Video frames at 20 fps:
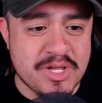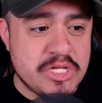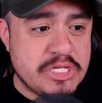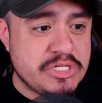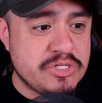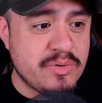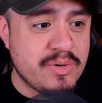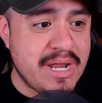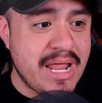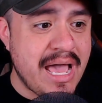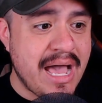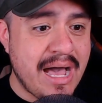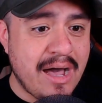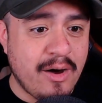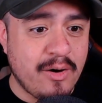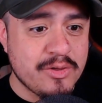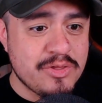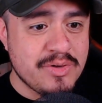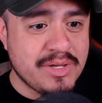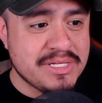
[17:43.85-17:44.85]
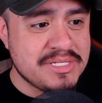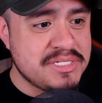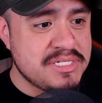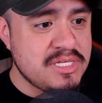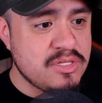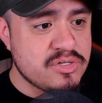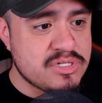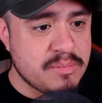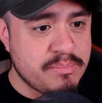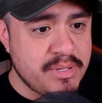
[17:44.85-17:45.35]
So now you can
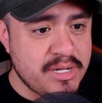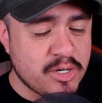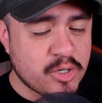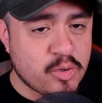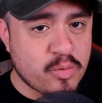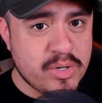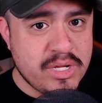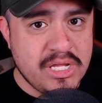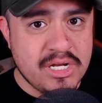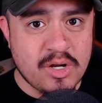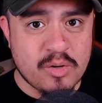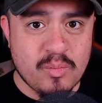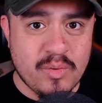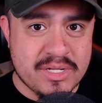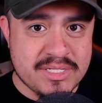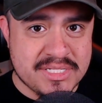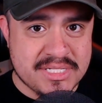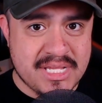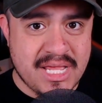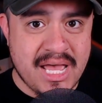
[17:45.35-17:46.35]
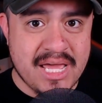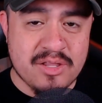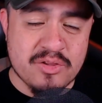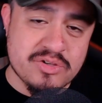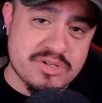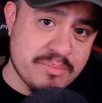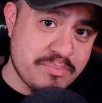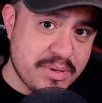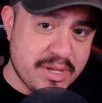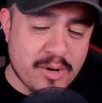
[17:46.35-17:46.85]
see there's a bit of green on one side,
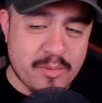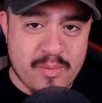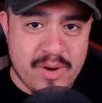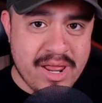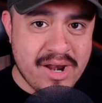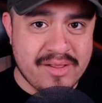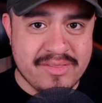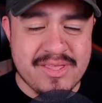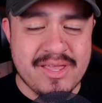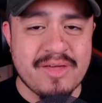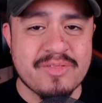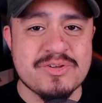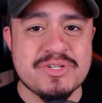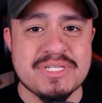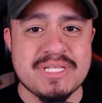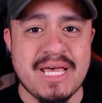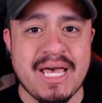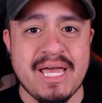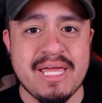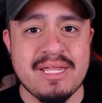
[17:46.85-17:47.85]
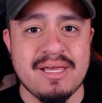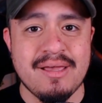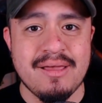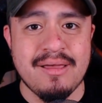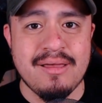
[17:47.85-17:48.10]
there's a bit of red on the other side,